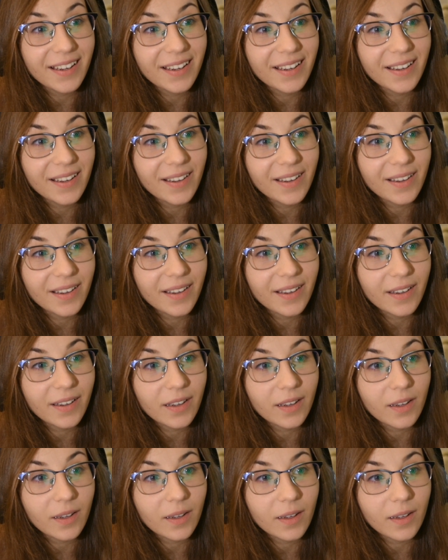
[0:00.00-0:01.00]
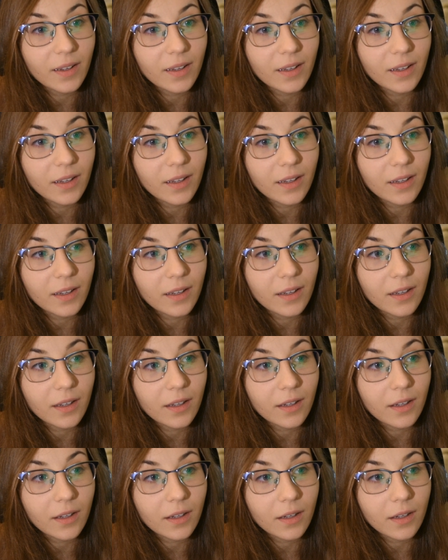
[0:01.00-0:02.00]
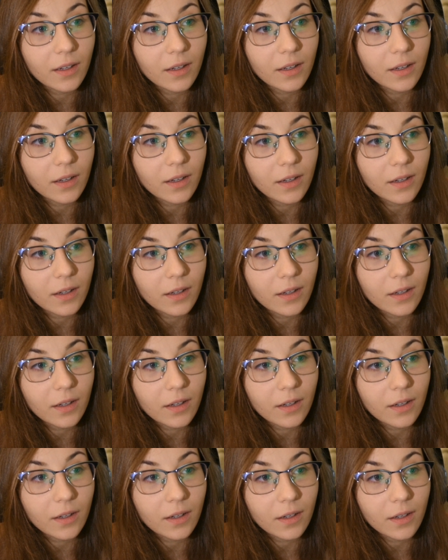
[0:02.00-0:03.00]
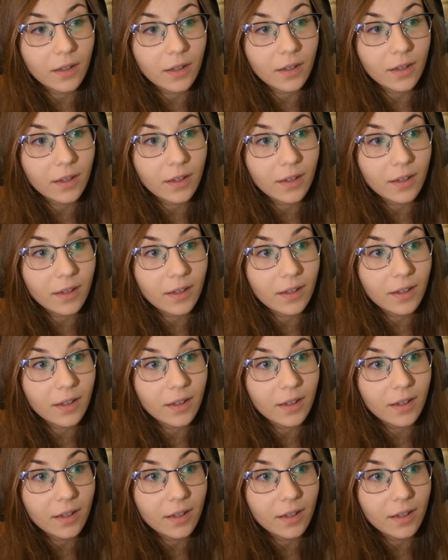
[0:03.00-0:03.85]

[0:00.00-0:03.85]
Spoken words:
No one is speaking in this clip.